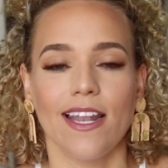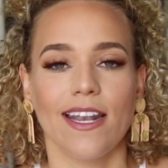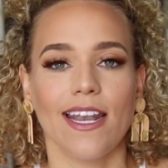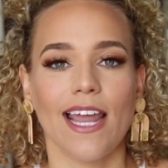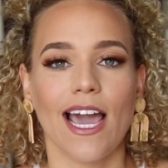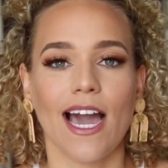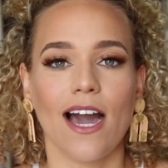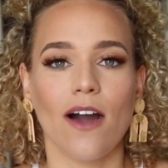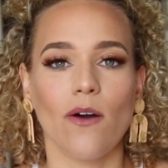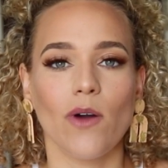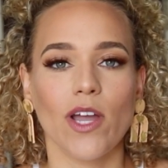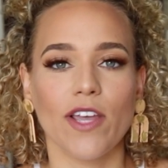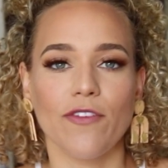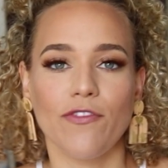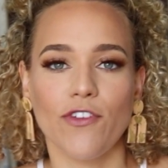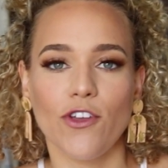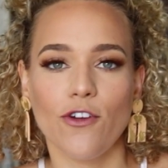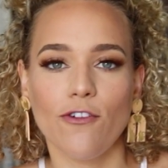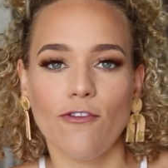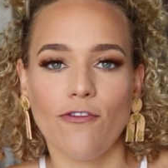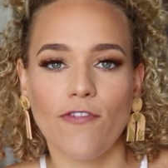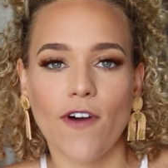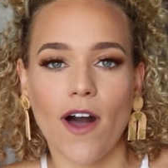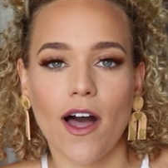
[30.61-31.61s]
Now, if
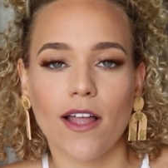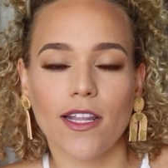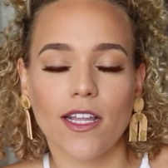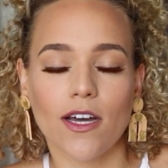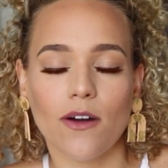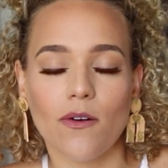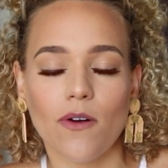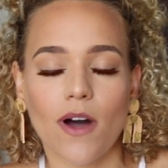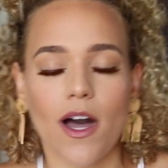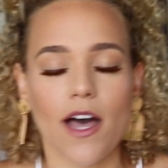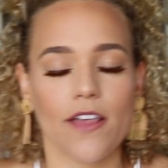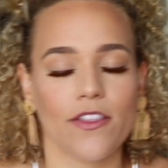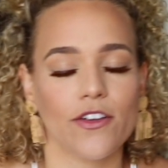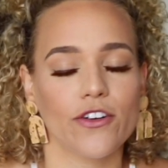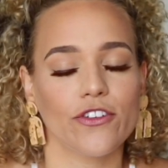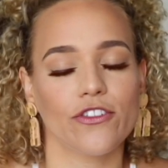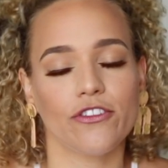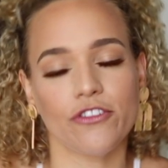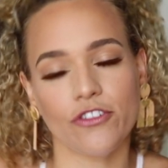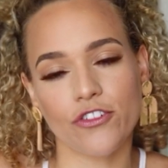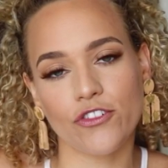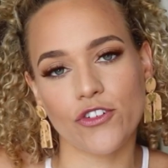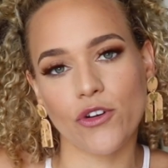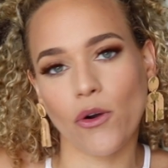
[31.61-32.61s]
you follow other
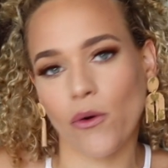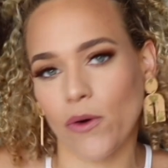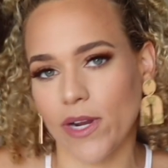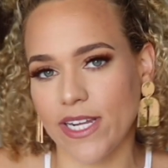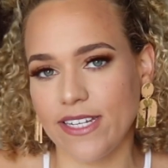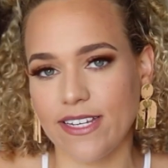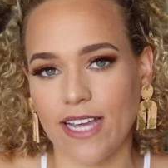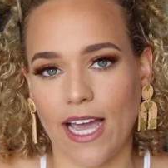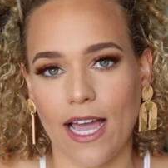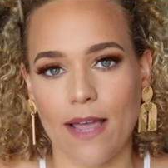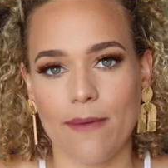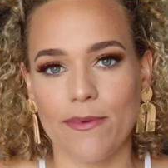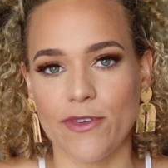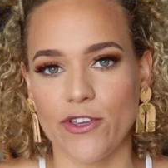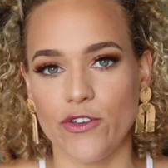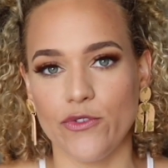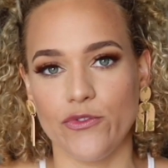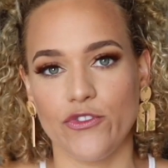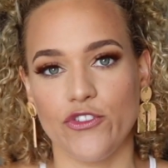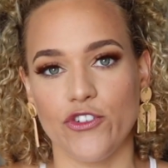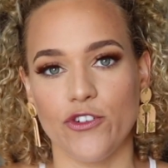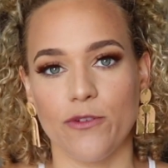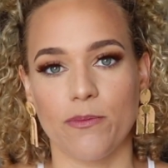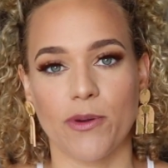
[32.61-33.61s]
story time
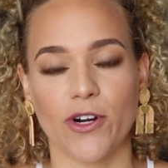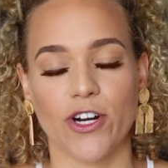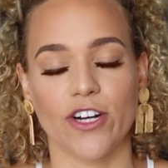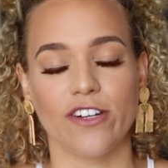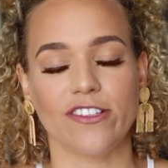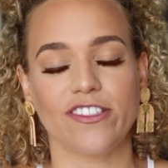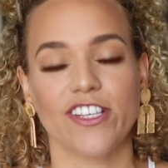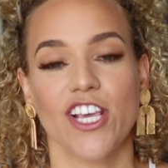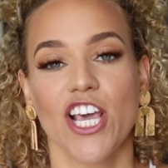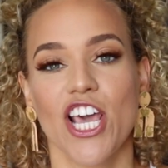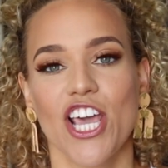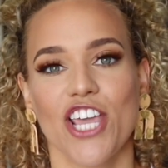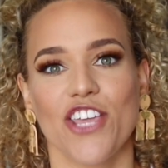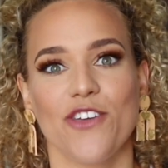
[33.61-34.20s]
YouTubers,